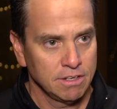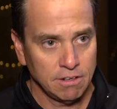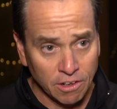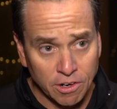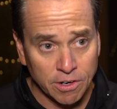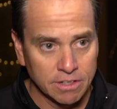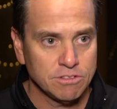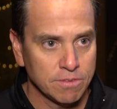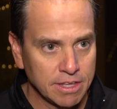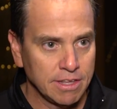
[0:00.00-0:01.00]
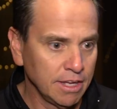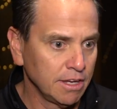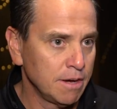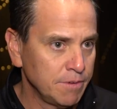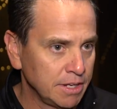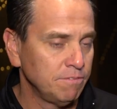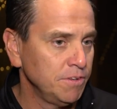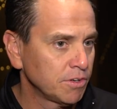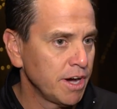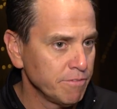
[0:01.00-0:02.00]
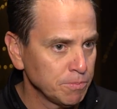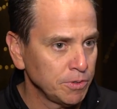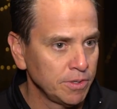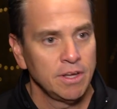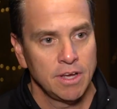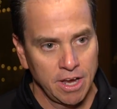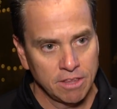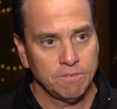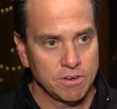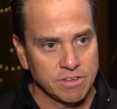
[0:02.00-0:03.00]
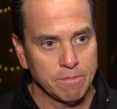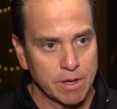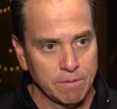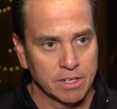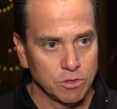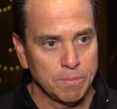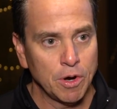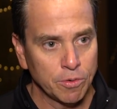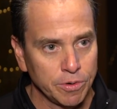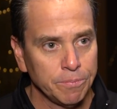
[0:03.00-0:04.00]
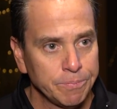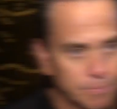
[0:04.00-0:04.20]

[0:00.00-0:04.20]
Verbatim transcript: to learn so that they can come in and feel comfortable the first time coming into a poker room.